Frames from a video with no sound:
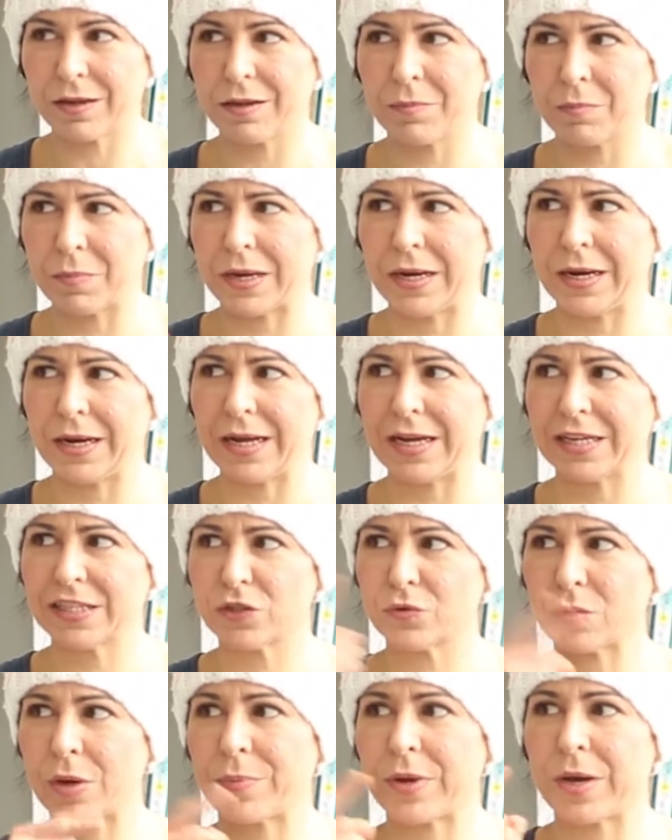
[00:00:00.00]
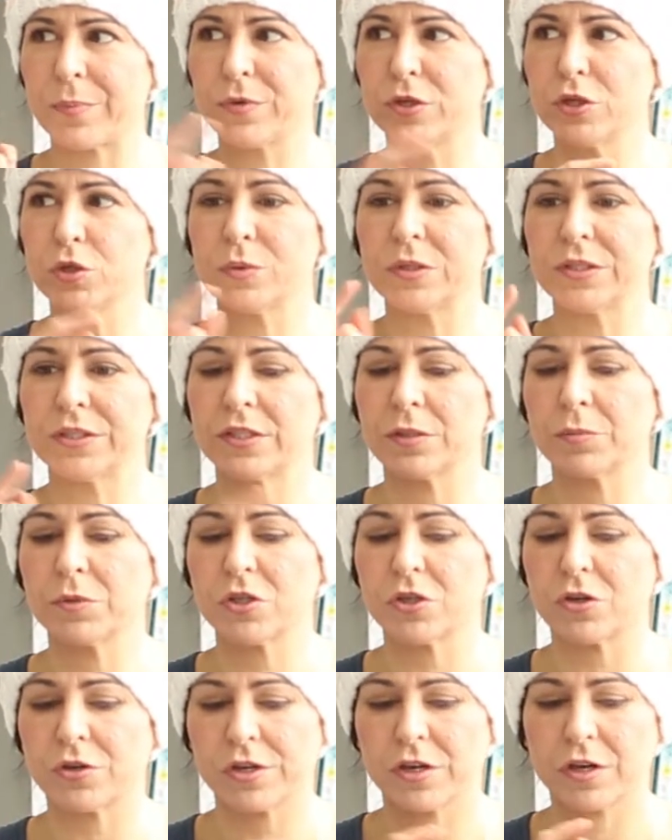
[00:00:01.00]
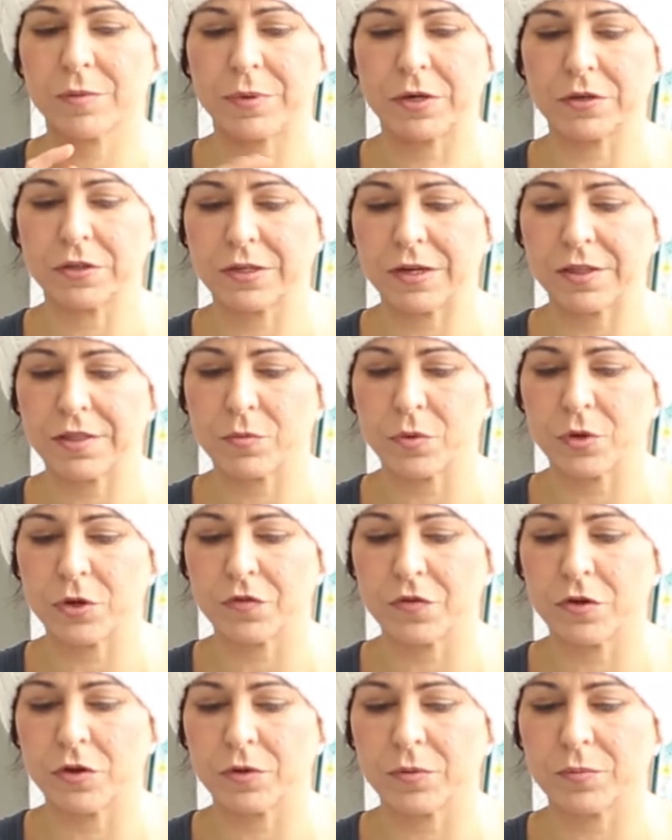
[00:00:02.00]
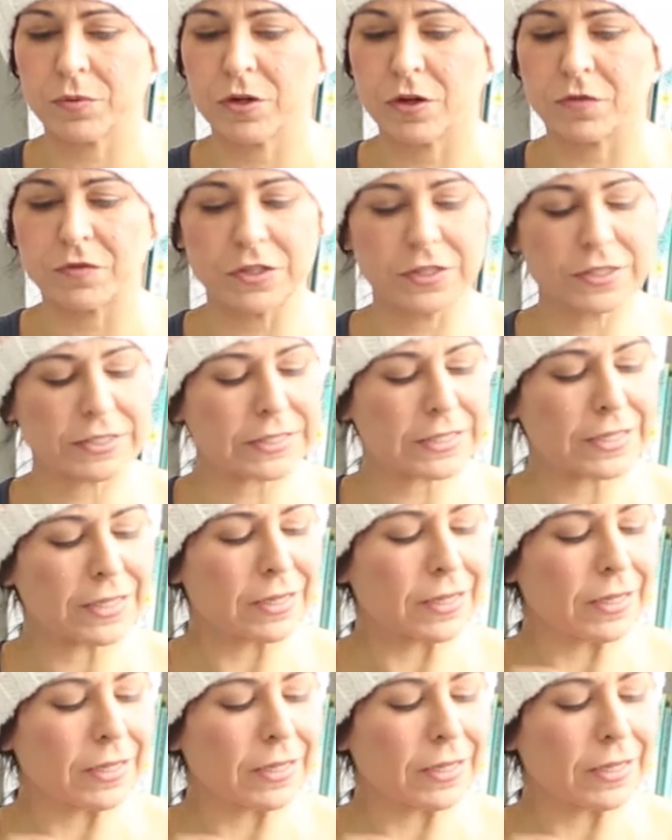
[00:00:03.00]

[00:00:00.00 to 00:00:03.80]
In my last wrap-up, you will see me talking about another one of her novels.